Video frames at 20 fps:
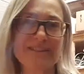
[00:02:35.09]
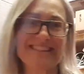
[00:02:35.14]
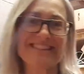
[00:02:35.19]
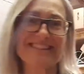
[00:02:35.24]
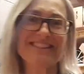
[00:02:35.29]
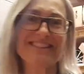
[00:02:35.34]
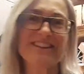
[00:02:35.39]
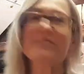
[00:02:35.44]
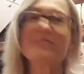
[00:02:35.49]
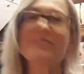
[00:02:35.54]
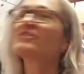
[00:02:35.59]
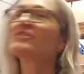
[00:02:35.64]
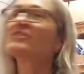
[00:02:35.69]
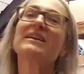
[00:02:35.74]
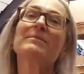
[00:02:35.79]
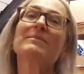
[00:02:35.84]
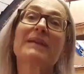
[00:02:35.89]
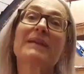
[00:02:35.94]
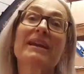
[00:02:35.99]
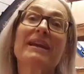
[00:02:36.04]
and it's
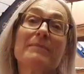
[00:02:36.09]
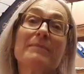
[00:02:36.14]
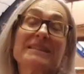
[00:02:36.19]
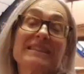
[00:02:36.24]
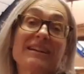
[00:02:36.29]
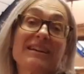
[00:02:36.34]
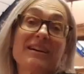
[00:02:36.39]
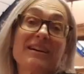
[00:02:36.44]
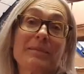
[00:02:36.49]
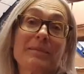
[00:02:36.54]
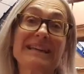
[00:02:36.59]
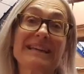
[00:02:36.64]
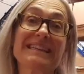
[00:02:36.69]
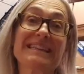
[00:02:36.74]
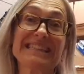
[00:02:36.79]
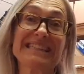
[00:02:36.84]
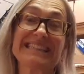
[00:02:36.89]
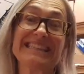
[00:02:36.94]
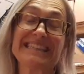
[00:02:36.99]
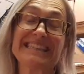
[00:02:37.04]
great, but it means I can't play
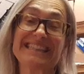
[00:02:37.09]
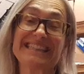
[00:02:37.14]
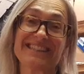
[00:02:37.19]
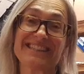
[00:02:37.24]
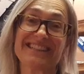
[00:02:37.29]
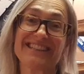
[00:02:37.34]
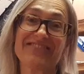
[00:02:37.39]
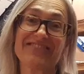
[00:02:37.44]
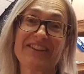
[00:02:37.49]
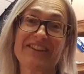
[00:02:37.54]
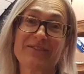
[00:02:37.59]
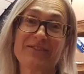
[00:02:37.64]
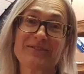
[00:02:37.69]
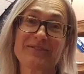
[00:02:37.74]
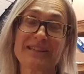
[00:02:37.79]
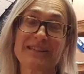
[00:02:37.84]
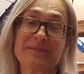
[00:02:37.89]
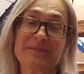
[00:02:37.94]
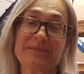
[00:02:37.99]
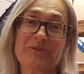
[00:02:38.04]
CDs and records
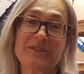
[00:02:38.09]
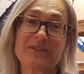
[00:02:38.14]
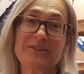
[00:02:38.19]
anymore.